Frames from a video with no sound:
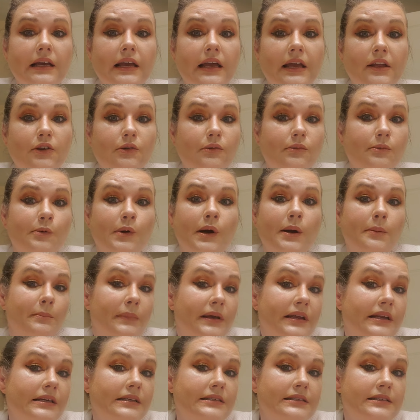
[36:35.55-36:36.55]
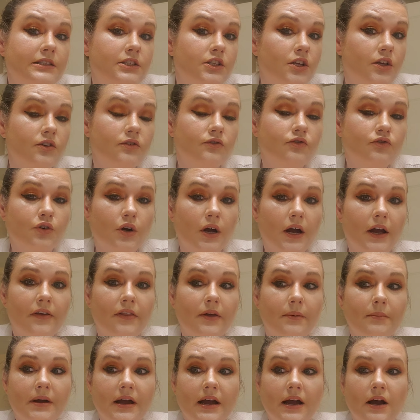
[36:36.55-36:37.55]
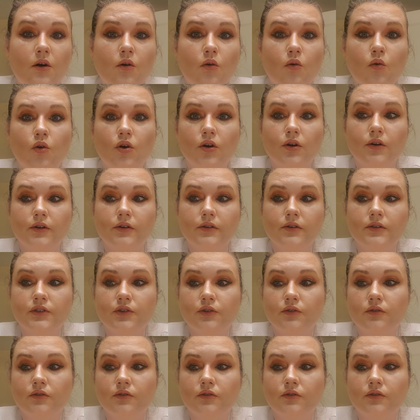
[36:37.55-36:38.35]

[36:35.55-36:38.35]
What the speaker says: you want me to try them out, or